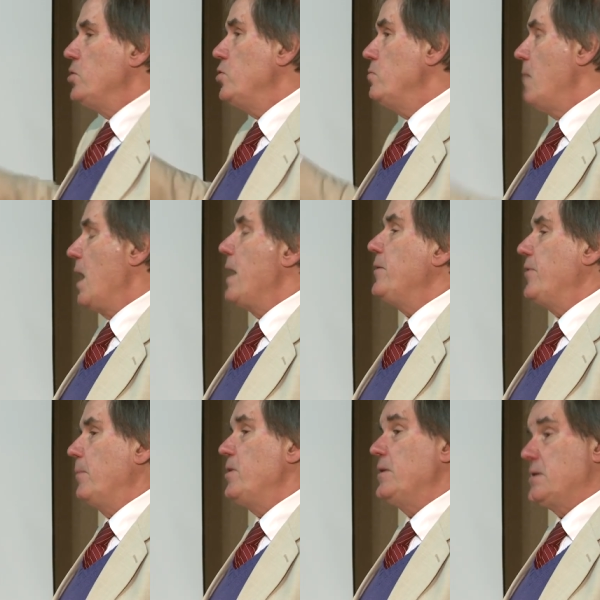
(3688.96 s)
You
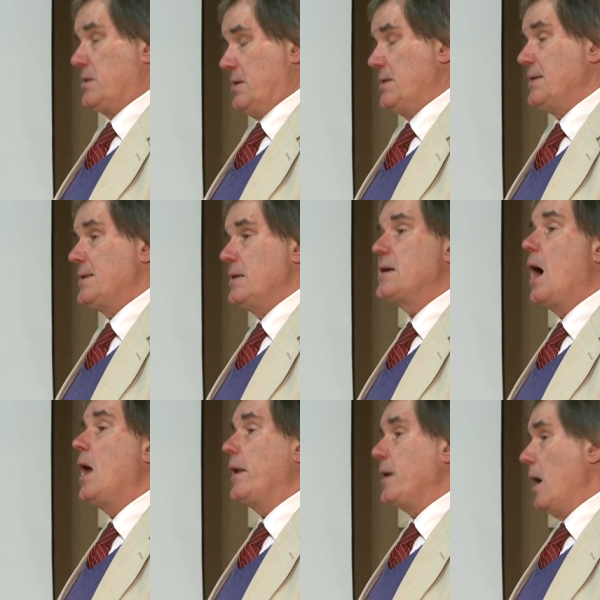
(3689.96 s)
might, I mean, this, this is
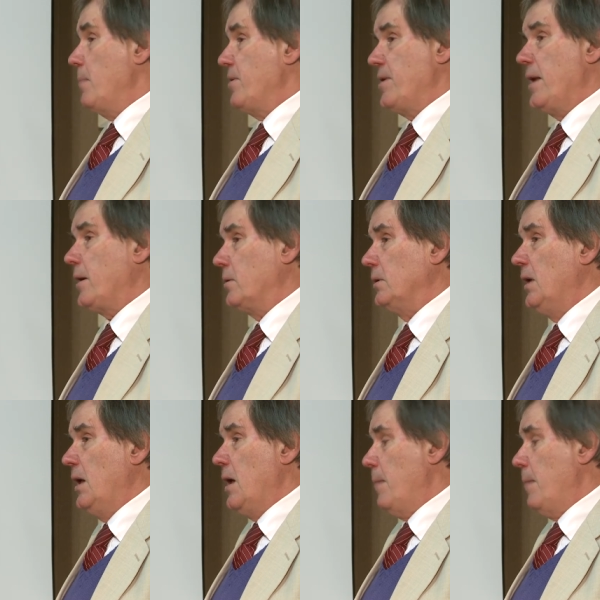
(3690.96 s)
entirely hypothetical.